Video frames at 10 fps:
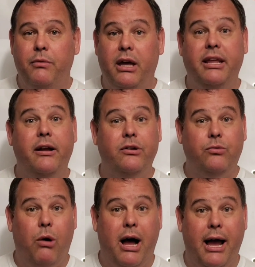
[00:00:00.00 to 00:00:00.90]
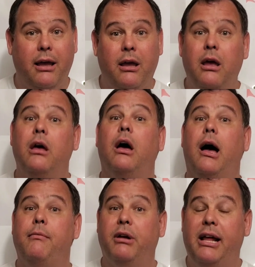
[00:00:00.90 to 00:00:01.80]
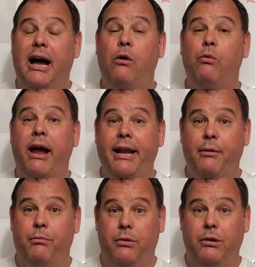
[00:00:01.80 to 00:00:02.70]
And here's why. I'm going to outweight him.